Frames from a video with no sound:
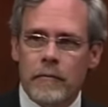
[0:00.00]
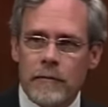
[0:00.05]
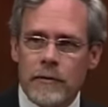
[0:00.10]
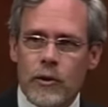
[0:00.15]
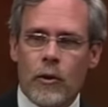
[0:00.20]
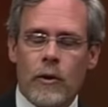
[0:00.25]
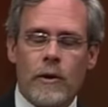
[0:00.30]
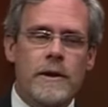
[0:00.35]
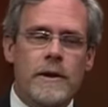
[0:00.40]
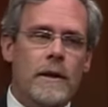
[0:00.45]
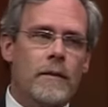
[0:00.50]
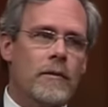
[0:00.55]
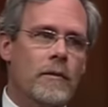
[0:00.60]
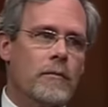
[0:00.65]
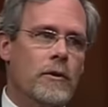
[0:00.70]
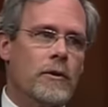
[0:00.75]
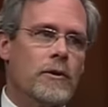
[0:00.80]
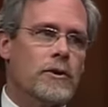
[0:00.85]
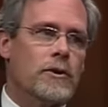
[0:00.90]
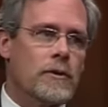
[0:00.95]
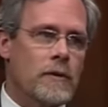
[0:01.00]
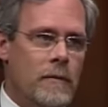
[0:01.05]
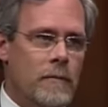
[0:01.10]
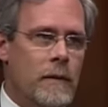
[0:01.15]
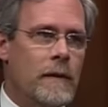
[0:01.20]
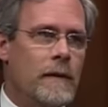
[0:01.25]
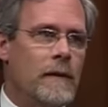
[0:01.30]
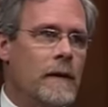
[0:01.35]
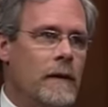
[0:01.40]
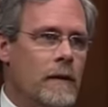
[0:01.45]
George W. Bush should have
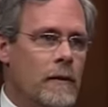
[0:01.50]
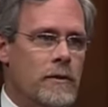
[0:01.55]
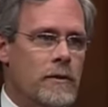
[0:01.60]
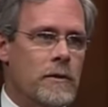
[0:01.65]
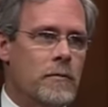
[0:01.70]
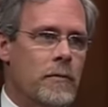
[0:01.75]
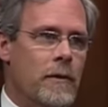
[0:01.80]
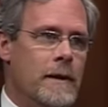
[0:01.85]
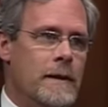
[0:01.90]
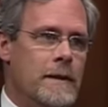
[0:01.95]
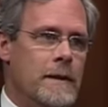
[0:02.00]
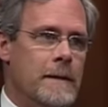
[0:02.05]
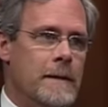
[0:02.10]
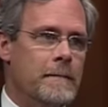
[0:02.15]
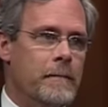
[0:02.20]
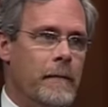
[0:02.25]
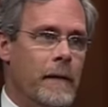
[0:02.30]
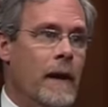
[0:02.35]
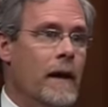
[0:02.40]
been the energy president.